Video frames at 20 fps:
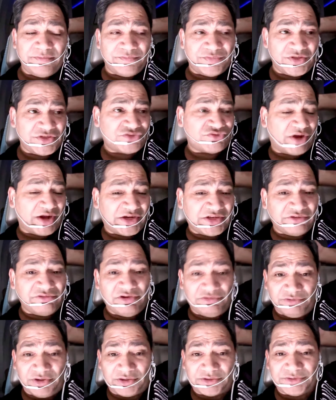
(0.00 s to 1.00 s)
the strategy
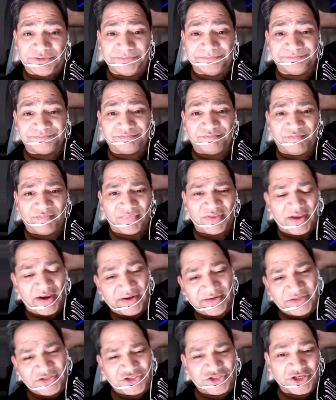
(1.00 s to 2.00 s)
will work,
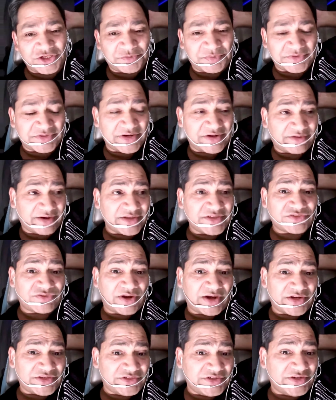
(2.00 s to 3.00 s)
and this 6% rise
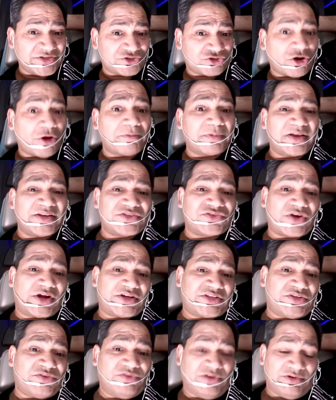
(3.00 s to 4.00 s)
strategy and stop gain
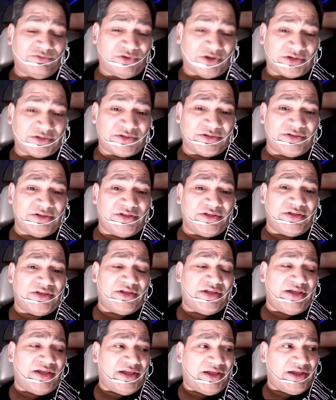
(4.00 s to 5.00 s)
strategy will work.
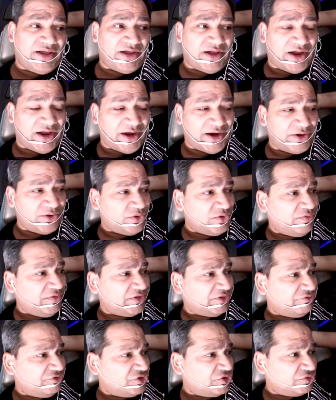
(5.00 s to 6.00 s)
I don't know
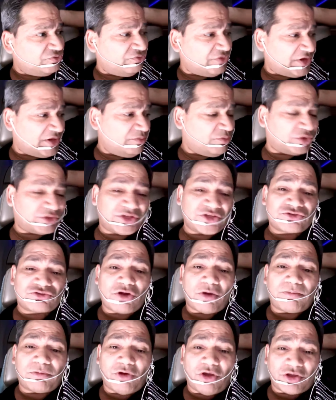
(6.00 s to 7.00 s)
whether we should worry about the
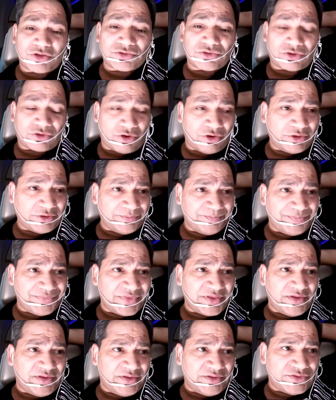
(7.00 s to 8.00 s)
stop loss or not.
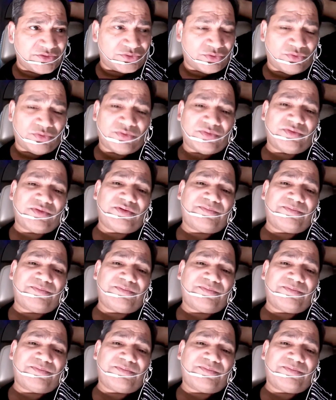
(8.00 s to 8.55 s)
So